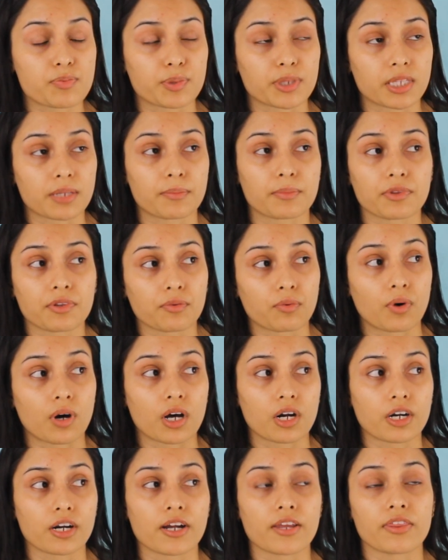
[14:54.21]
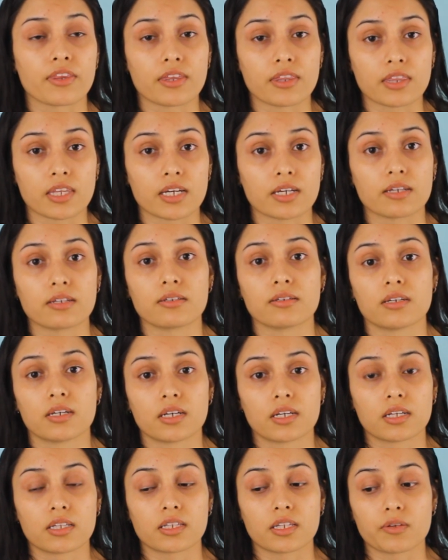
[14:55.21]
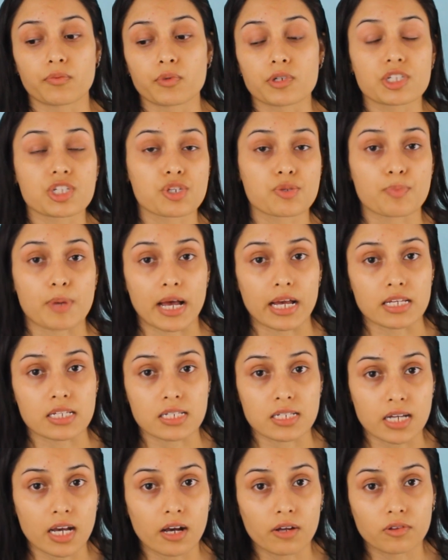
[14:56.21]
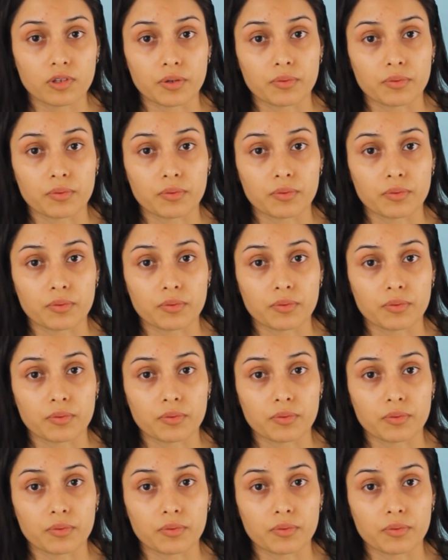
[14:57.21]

put them in the water, and then they were just passed out.